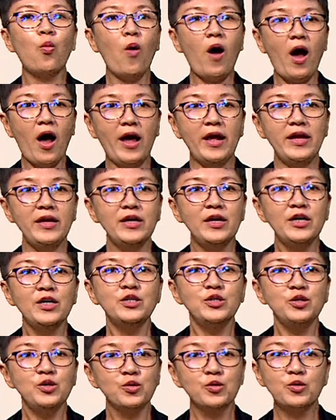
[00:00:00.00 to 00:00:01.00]
why
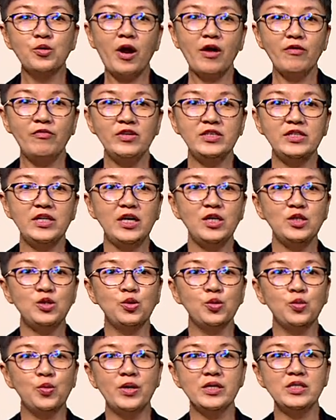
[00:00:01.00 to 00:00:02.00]
you gravitate
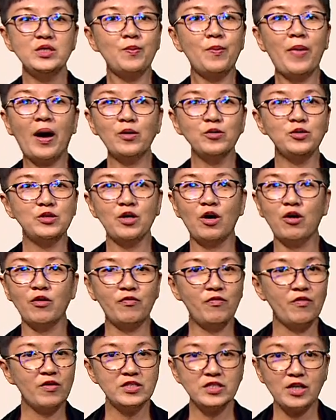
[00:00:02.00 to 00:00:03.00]
towards bouts of
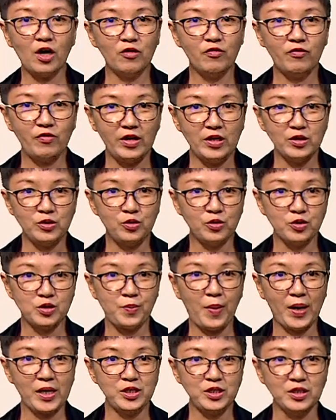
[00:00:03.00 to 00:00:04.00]
self
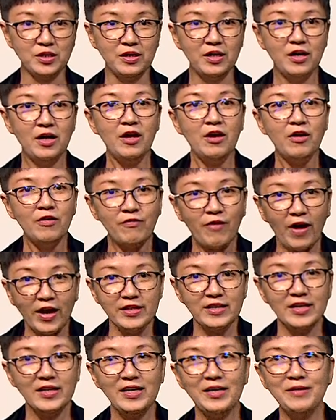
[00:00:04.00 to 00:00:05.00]
introspection.
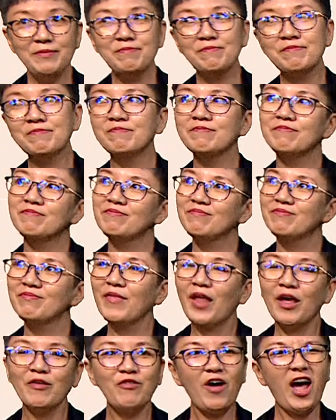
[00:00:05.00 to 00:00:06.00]
Finally,
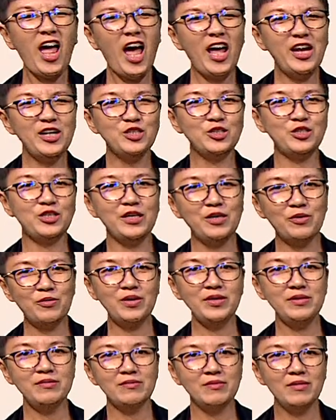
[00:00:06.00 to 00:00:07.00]
if I had a
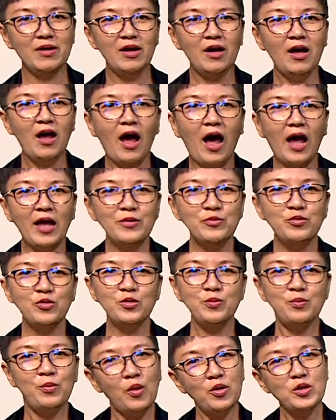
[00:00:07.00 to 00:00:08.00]
secret, I
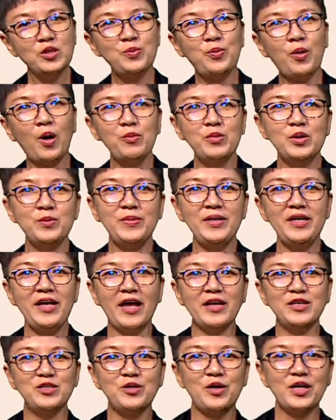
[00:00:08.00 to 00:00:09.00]
would most probably
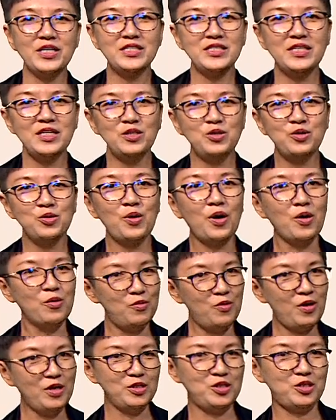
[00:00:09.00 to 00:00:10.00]
entrust it to a
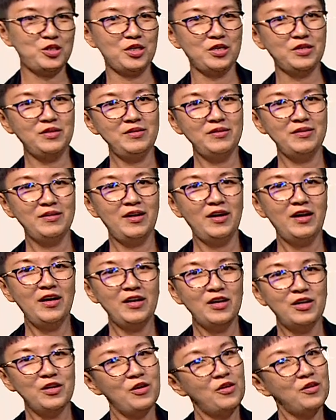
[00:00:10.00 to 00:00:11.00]
Ren Shen.
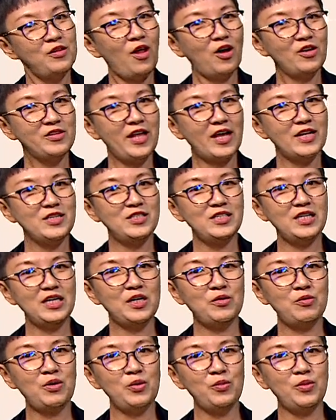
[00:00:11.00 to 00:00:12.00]
You know, lock that
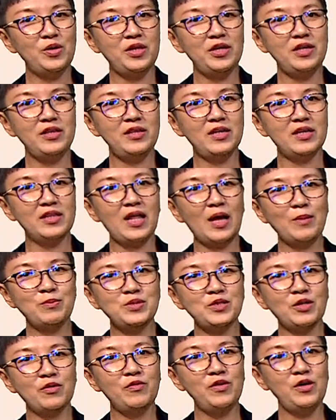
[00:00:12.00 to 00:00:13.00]
secret within the
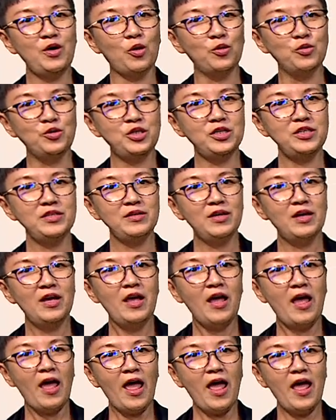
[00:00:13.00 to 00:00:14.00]
depths of the ocean,
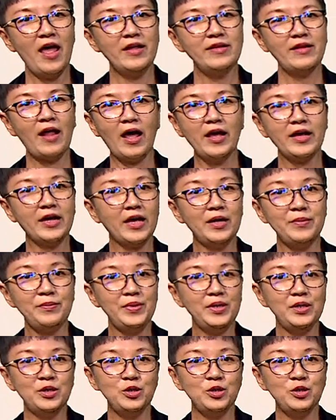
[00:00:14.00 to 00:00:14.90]
and I can be